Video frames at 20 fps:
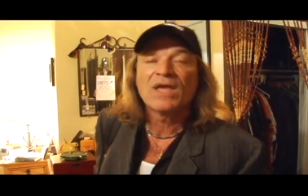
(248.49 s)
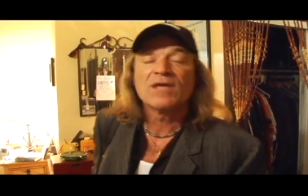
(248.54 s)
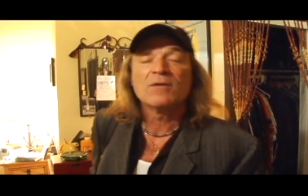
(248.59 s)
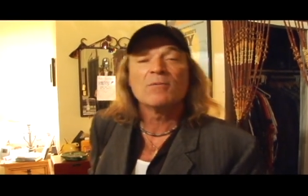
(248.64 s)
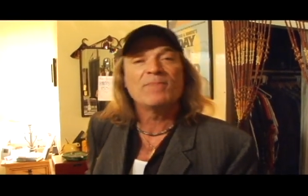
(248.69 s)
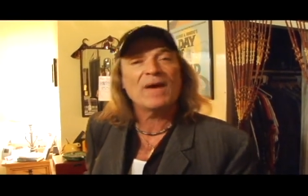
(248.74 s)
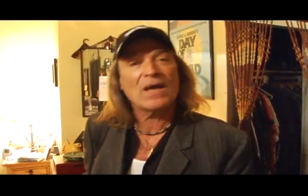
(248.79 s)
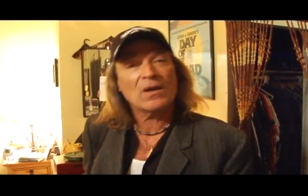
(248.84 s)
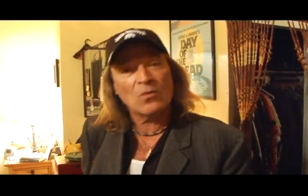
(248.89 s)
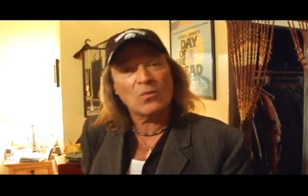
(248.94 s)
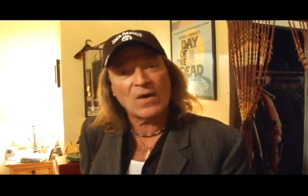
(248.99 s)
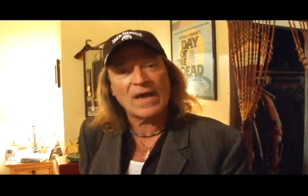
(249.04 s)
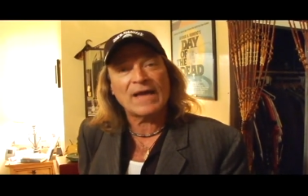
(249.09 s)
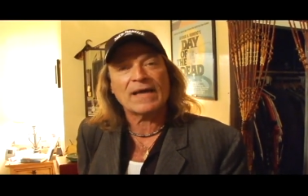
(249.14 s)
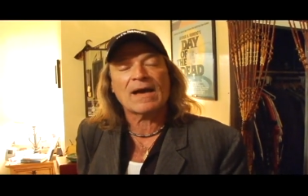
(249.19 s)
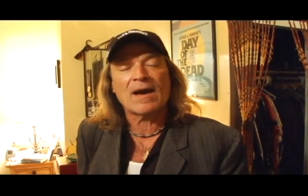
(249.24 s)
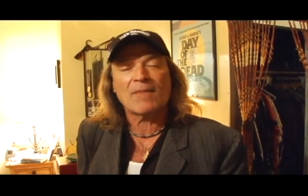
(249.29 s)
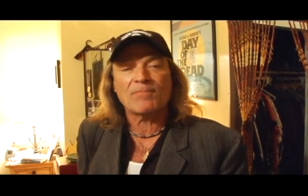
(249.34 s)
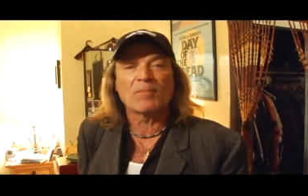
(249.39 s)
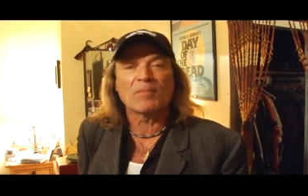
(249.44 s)
You better
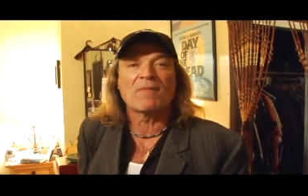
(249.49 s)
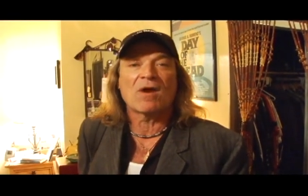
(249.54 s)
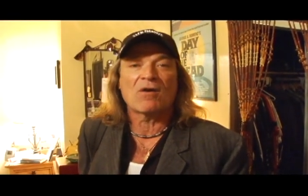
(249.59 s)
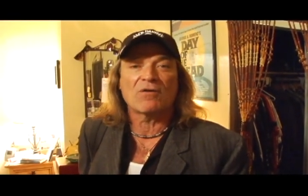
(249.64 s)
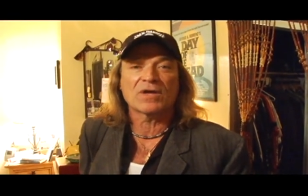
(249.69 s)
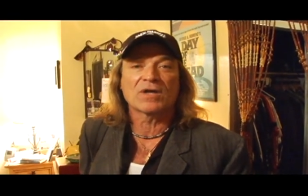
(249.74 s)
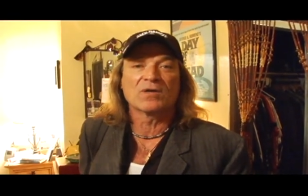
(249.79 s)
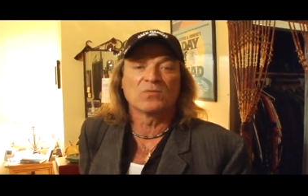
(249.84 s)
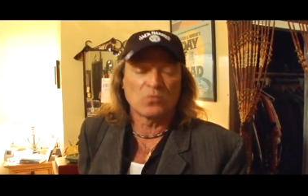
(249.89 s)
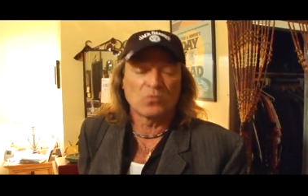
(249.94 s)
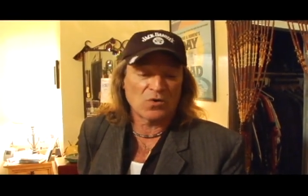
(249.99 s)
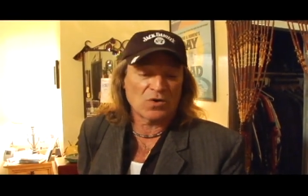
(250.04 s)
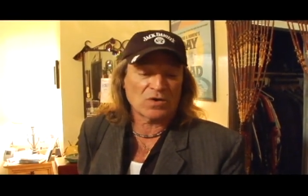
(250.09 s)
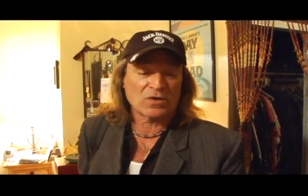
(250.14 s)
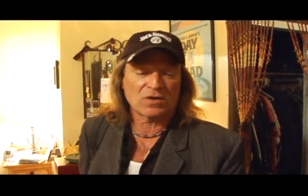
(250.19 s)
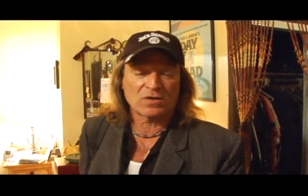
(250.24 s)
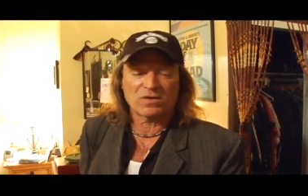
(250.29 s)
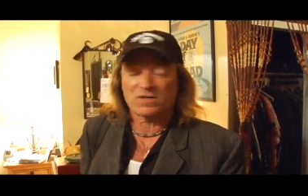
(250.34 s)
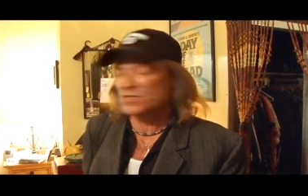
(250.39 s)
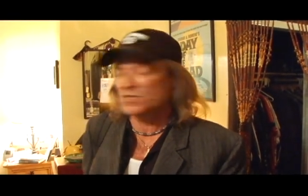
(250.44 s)
wake up, American
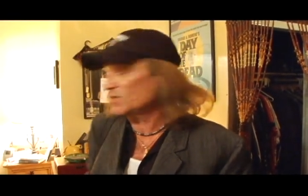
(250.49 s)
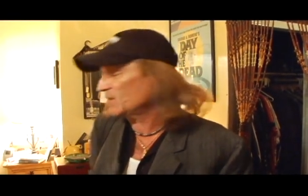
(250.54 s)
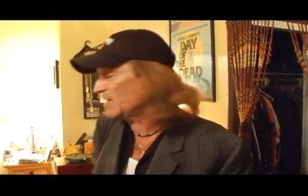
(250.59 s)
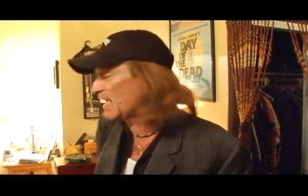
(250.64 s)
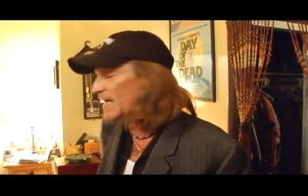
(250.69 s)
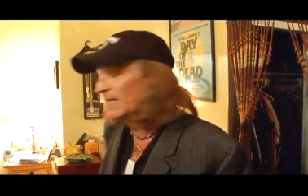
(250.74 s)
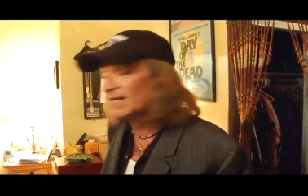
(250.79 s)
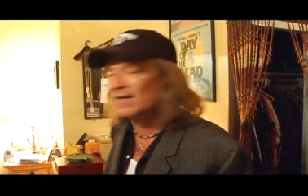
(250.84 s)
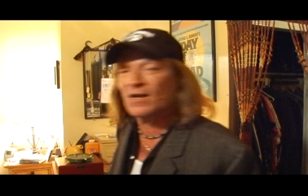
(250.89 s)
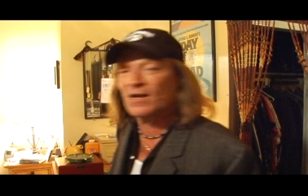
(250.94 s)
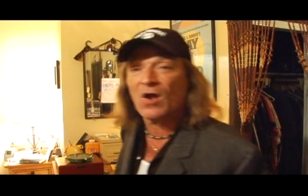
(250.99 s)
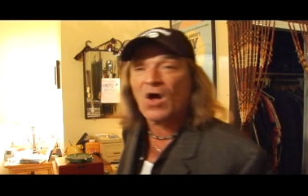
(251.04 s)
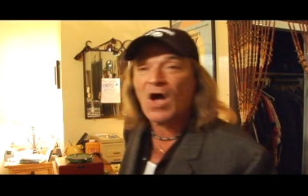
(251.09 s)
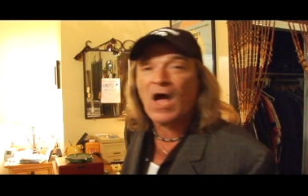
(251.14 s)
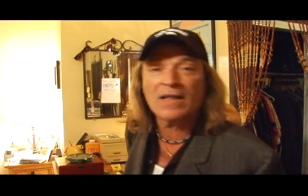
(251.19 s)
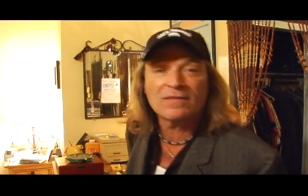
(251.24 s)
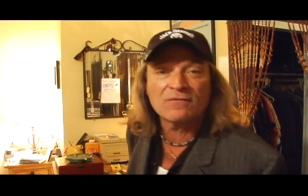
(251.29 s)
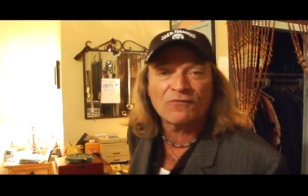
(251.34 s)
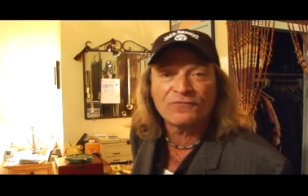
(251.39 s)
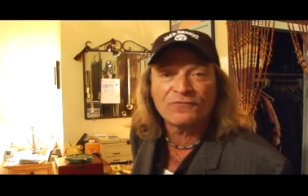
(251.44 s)
worker, because you're taking it
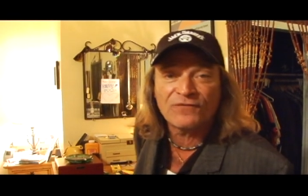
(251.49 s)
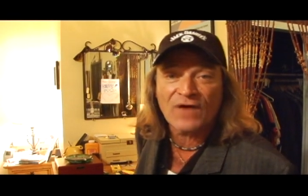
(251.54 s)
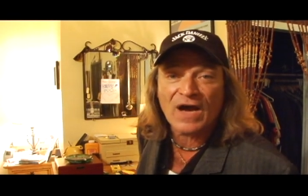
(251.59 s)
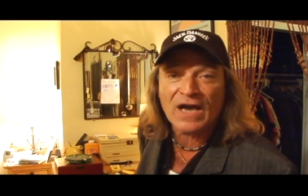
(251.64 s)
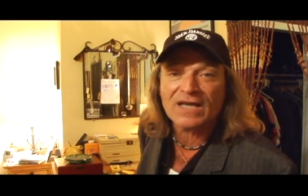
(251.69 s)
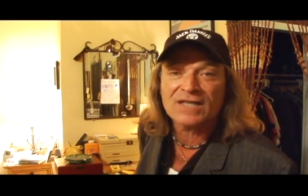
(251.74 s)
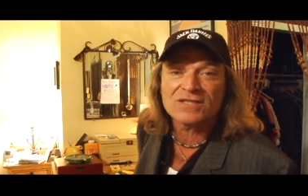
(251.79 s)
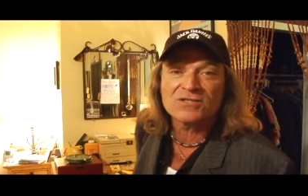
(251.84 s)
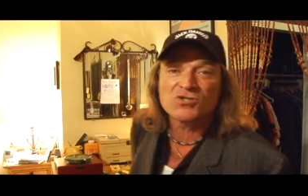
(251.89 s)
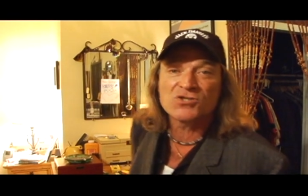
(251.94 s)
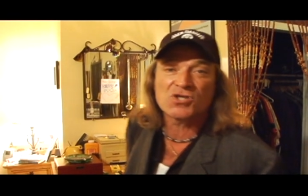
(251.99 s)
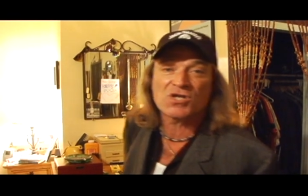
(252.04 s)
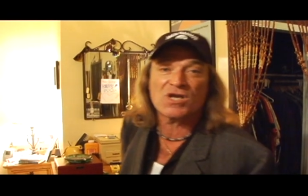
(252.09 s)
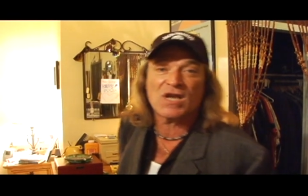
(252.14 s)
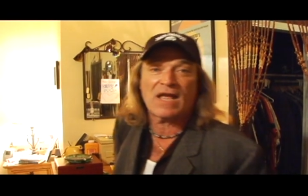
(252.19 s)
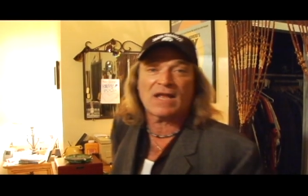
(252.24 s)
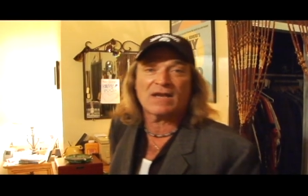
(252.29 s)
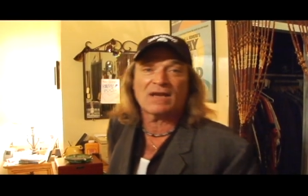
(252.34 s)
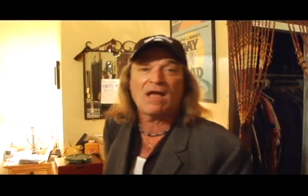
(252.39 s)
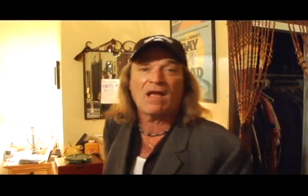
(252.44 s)
on the fucking
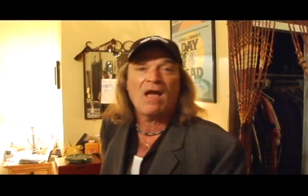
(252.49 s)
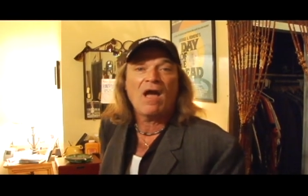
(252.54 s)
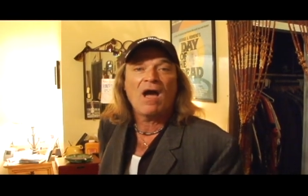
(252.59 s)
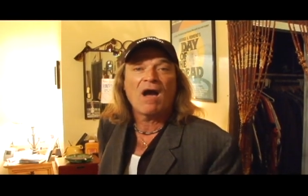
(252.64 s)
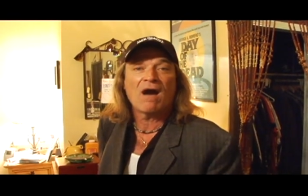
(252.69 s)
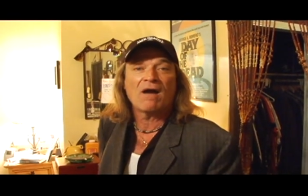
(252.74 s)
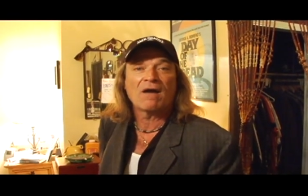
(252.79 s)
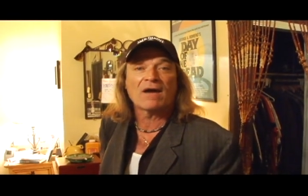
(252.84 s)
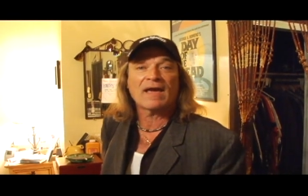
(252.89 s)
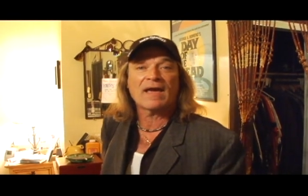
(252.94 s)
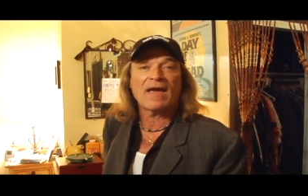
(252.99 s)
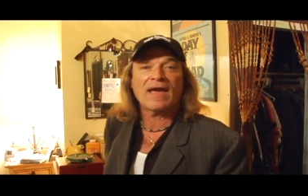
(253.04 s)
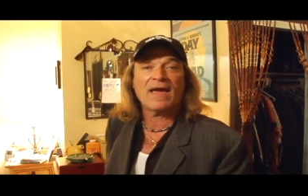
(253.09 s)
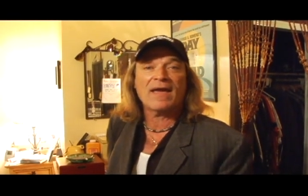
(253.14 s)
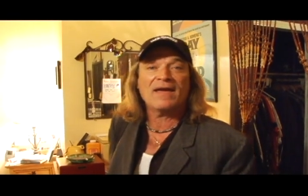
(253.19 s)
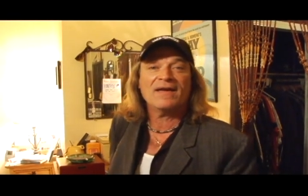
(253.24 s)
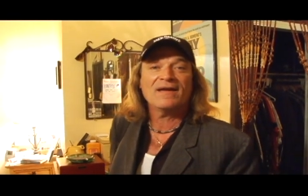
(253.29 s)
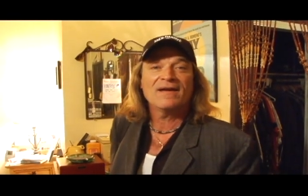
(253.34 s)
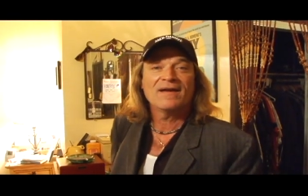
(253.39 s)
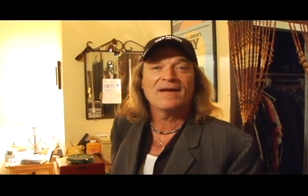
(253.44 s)
chin.
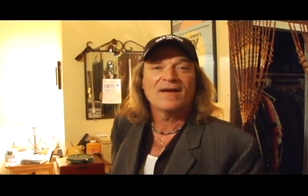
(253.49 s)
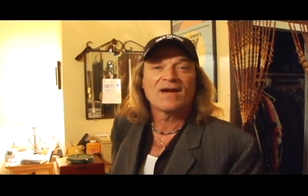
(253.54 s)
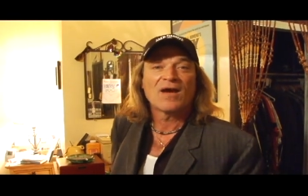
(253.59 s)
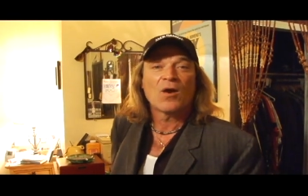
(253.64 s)
Okay?